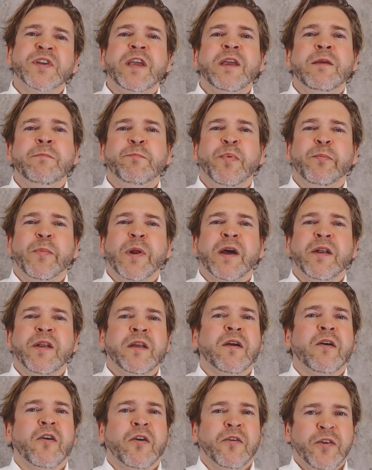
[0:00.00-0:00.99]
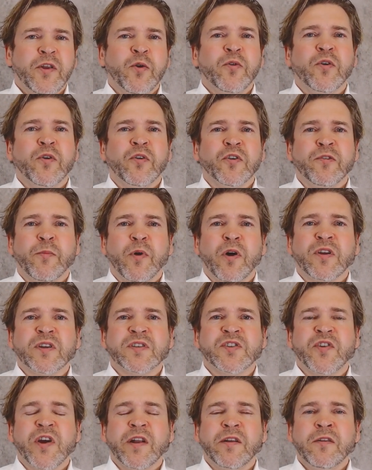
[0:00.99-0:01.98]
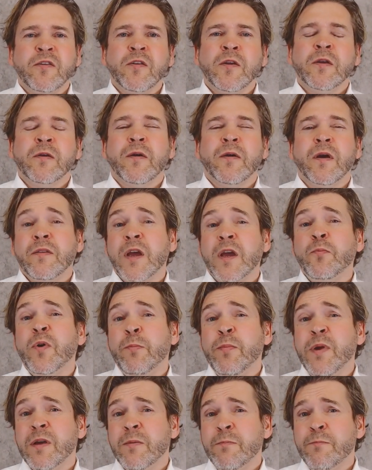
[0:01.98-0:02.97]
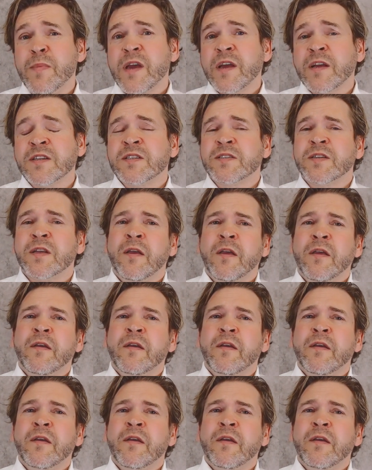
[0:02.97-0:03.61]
implementing our new go-to-market strategy. And that will be a mix.